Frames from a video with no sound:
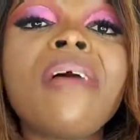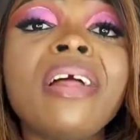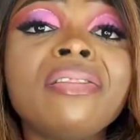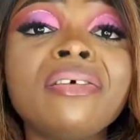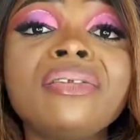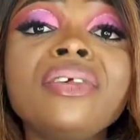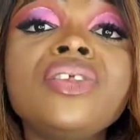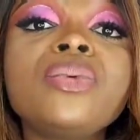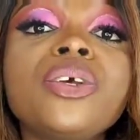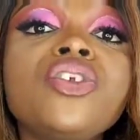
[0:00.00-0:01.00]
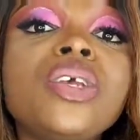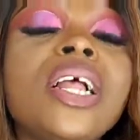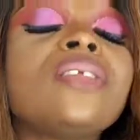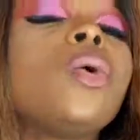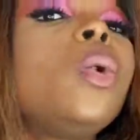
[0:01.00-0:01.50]
Since waist trainers only
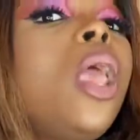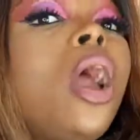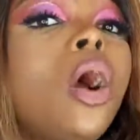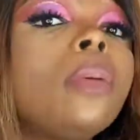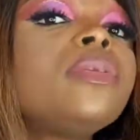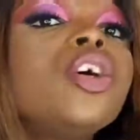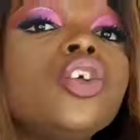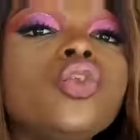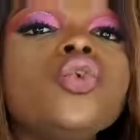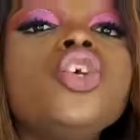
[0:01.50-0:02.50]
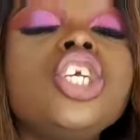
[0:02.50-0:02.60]
help to shift